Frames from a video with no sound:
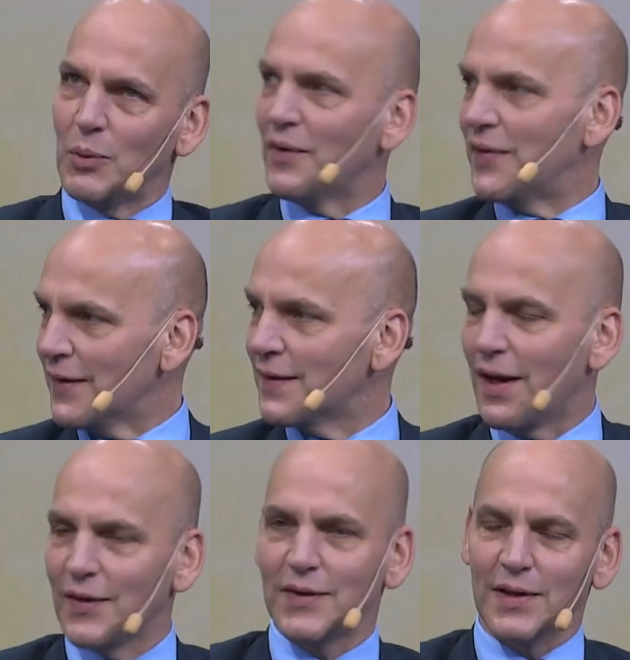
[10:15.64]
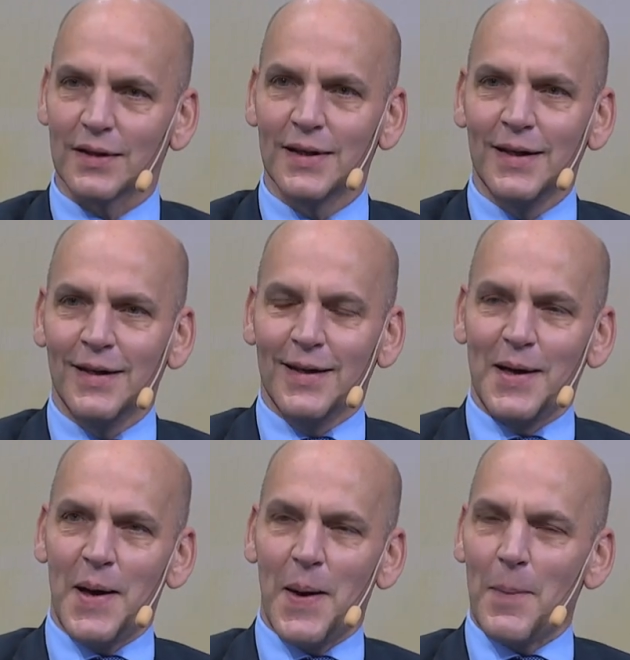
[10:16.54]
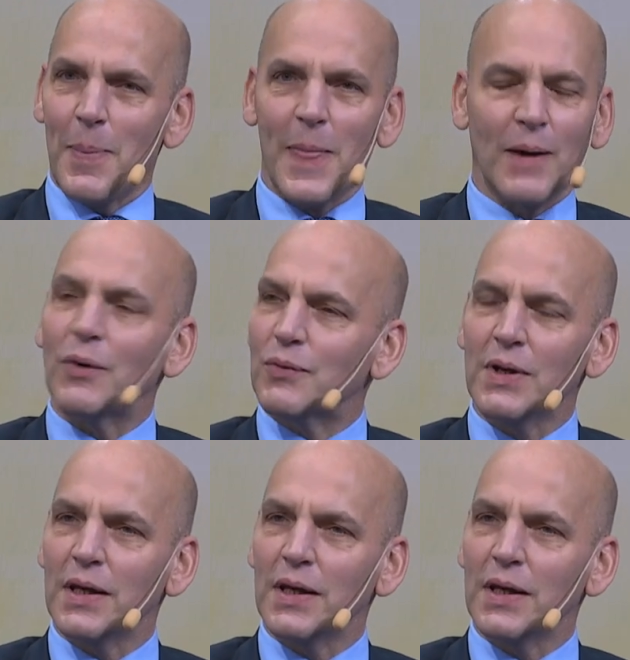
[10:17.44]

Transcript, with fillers: 6th last year. Um, that was really